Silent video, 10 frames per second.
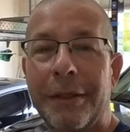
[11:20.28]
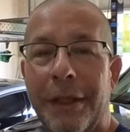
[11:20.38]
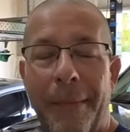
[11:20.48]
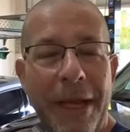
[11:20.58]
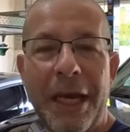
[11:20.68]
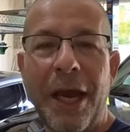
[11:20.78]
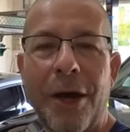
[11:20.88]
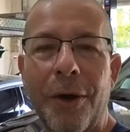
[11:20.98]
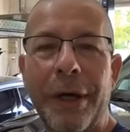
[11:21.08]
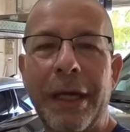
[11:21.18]
let me
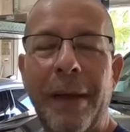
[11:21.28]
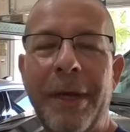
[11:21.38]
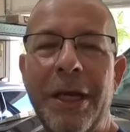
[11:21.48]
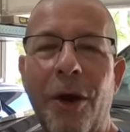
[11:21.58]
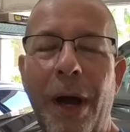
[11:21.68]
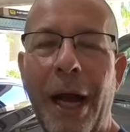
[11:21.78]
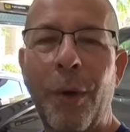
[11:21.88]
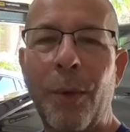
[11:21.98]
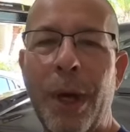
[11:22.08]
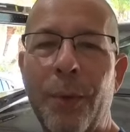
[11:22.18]
know, and let me know
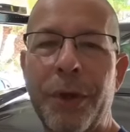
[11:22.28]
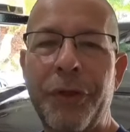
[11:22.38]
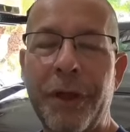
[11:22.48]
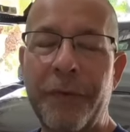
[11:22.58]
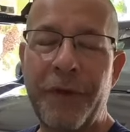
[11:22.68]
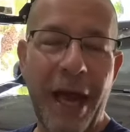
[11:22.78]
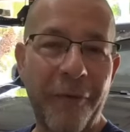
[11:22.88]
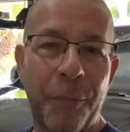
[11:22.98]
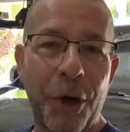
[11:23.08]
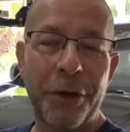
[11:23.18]
how it went with you. And if you
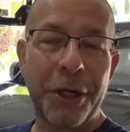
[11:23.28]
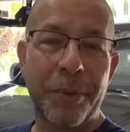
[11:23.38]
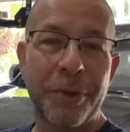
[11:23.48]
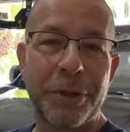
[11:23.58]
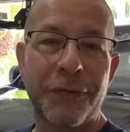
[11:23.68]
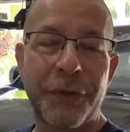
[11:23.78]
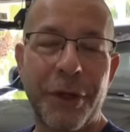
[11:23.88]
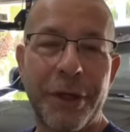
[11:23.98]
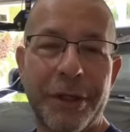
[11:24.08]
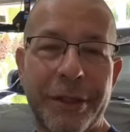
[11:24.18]
have part numbers for
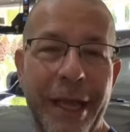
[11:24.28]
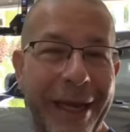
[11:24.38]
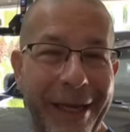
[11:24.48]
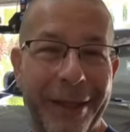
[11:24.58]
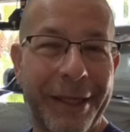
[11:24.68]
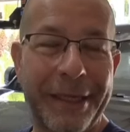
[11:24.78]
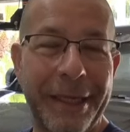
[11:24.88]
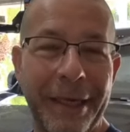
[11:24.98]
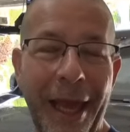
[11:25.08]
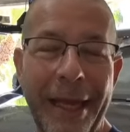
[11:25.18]
that
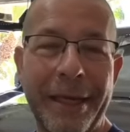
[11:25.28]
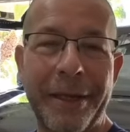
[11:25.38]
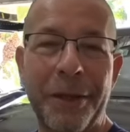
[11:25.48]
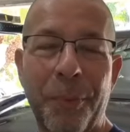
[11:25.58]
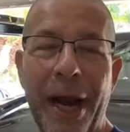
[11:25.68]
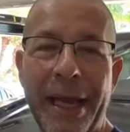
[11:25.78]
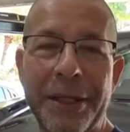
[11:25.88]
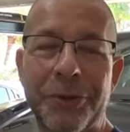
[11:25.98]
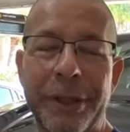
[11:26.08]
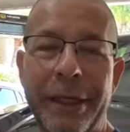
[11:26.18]
LED light in the
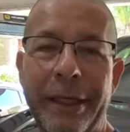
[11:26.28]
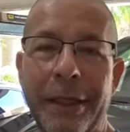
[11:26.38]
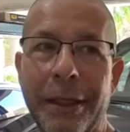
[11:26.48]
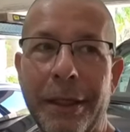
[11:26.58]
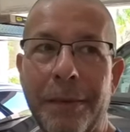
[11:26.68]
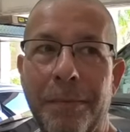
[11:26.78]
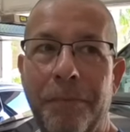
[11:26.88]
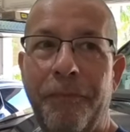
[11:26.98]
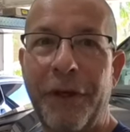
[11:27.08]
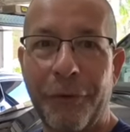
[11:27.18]
bracketry,
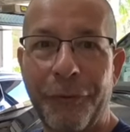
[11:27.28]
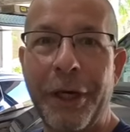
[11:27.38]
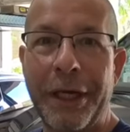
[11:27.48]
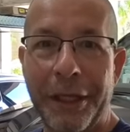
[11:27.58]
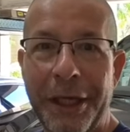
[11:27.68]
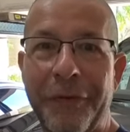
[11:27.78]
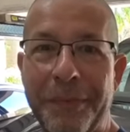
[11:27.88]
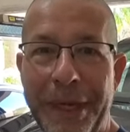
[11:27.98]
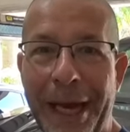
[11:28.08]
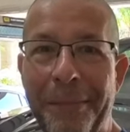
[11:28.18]
feel free to leave
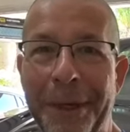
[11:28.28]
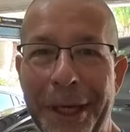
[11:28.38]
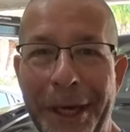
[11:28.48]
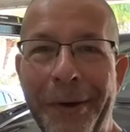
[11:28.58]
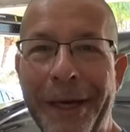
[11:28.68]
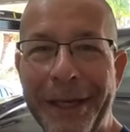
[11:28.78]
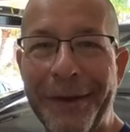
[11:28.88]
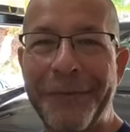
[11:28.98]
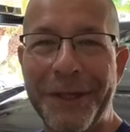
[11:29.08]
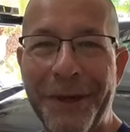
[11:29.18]
them down below. I'd
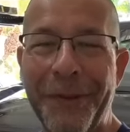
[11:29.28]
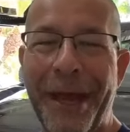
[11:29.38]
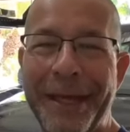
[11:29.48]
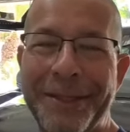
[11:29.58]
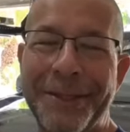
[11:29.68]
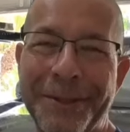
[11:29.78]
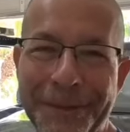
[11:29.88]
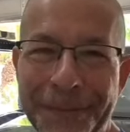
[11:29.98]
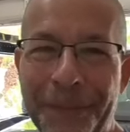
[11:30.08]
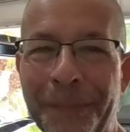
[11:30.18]
love to know that
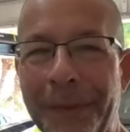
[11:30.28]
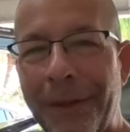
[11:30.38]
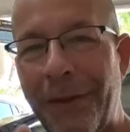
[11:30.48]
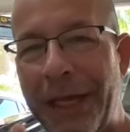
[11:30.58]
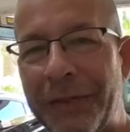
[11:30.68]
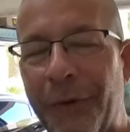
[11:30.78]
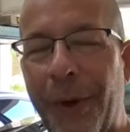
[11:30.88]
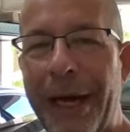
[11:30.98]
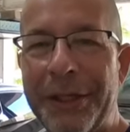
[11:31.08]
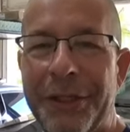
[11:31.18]
too. Thanks for
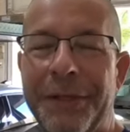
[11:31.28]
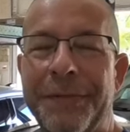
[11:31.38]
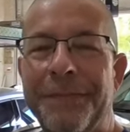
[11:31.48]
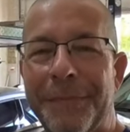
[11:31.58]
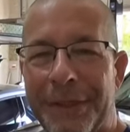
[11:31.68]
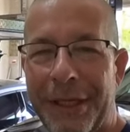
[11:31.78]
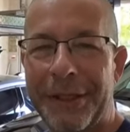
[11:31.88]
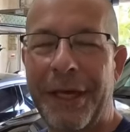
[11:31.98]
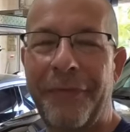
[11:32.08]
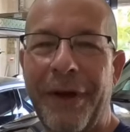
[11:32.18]
watching. Stay
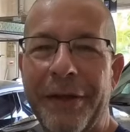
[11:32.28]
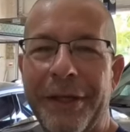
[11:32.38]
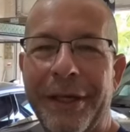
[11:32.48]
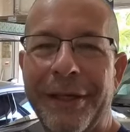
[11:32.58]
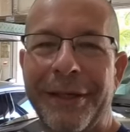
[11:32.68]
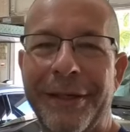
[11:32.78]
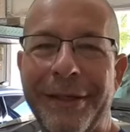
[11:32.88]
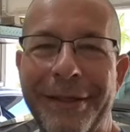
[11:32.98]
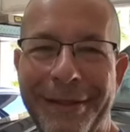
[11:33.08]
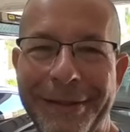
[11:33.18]
safe out there.
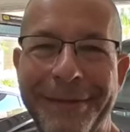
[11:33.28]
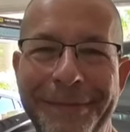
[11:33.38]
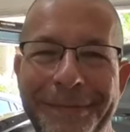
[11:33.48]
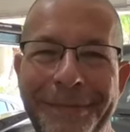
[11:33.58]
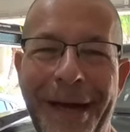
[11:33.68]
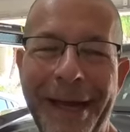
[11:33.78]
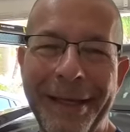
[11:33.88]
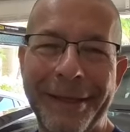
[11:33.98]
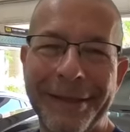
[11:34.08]
Bye.